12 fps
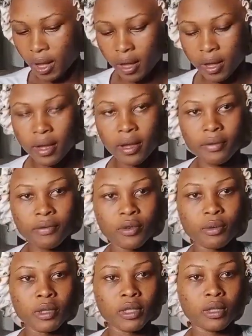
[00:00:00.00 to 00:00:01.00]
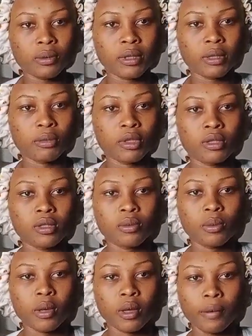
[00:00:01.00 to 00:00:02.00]
I have no idea what I'm going
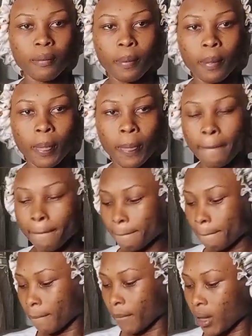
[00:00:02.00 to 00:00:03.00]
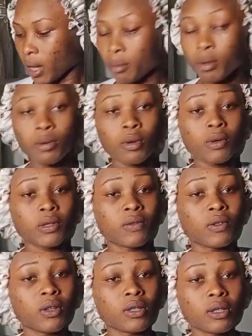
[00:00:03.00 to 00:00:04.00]
to wear. But we always
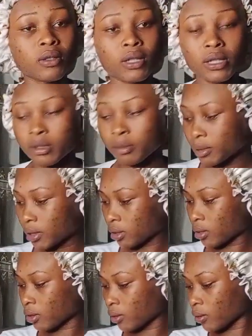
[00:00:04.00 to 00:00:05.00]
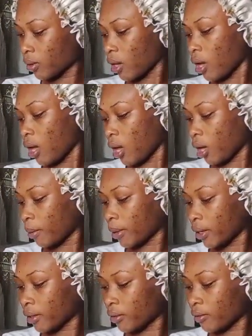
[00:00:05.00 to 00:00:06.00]
forget that last minute, so I'll
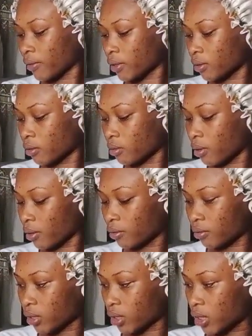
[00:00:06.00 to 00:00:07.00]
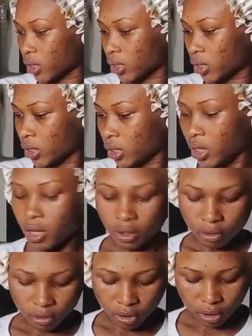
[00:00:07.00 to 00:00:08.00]
be heading over to go and reach.
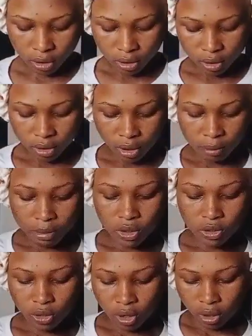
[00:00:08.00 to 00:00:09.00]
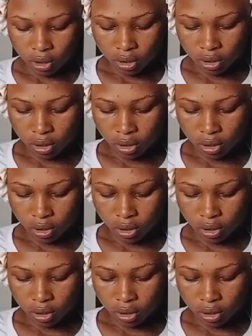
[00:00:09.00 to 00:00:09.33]
Okay, let me check.